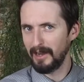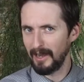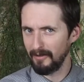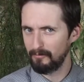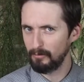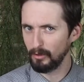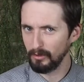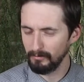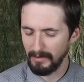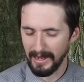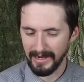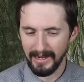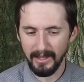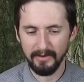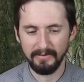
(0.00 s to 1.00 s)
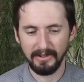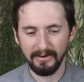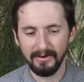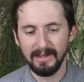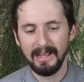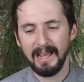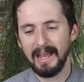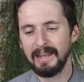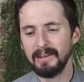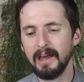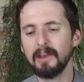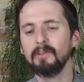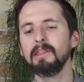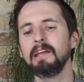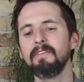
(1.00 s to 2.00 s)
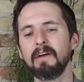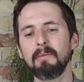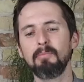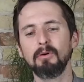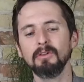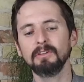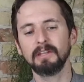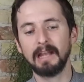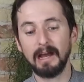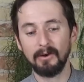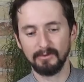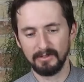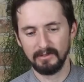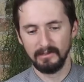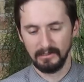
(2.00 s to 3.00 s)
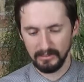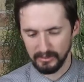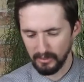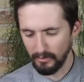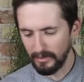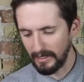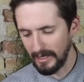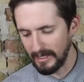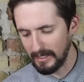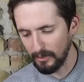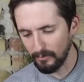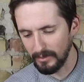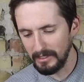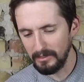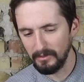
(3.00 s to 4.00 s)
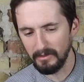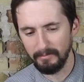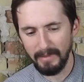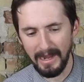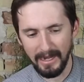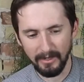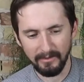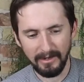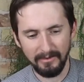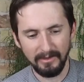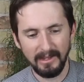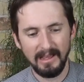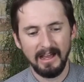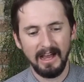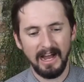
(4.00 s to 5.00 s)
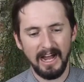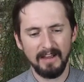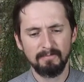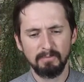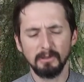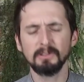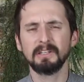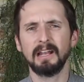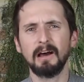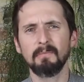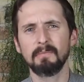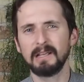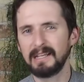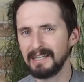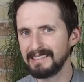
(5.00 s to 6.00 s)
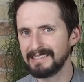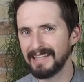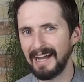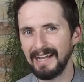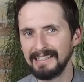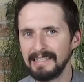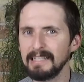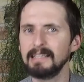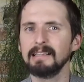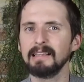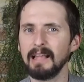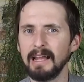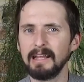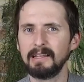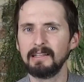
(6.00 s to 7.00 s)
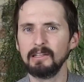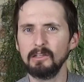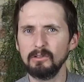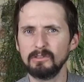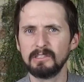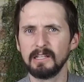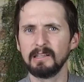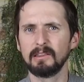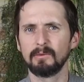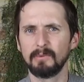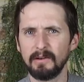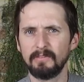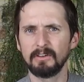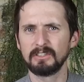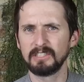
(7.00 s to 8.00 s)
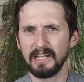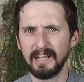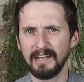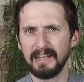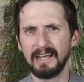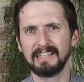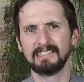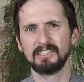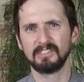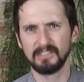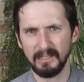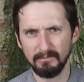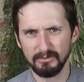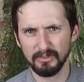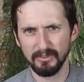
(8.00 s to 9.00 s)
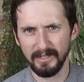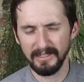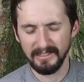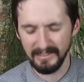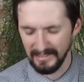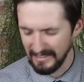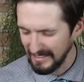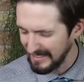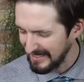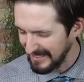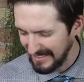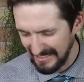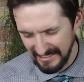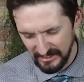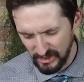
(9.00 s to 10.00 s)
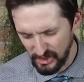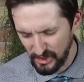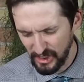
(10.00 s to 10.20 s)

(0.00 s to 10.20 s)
I've pulled back out of here. And not only have I pulled it out so that I can redo the background, I pulled it out because I didn't like using the river sand as a substrate. It